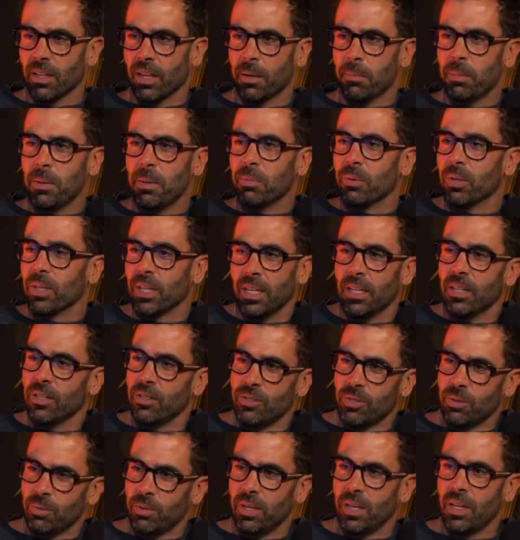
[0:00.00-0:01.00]
people get
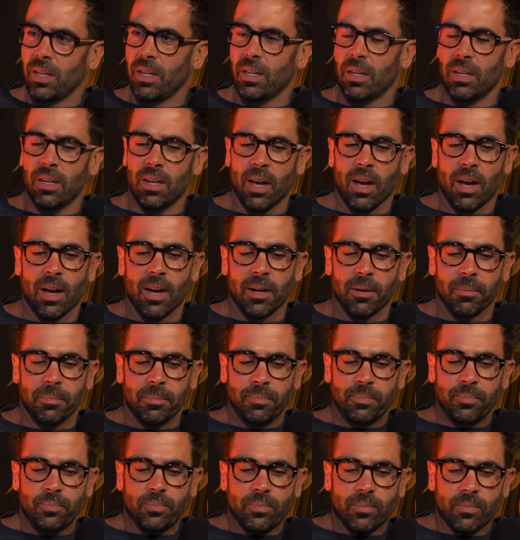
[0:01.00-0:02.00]
into it.
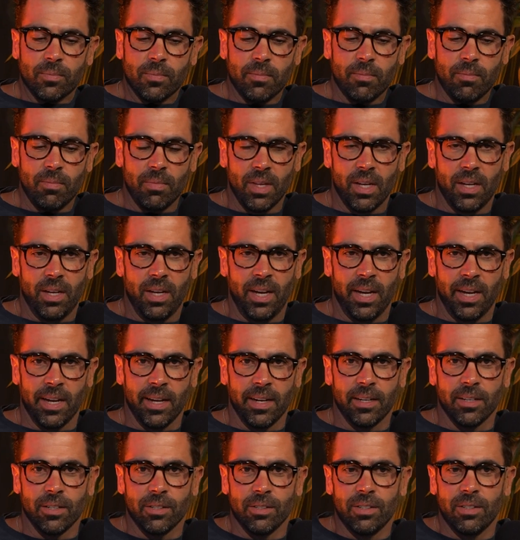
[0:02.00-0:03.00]

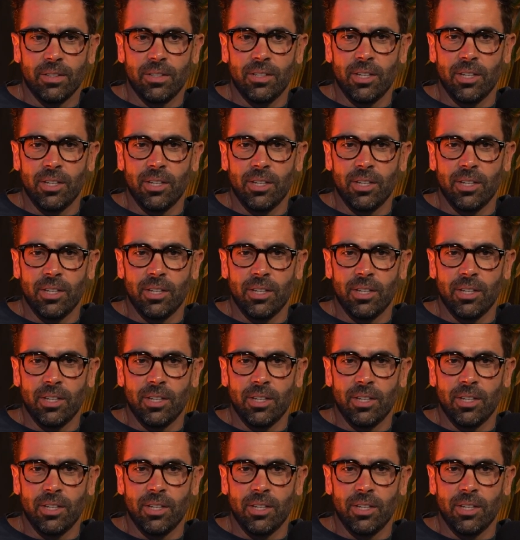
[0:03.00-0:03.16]
And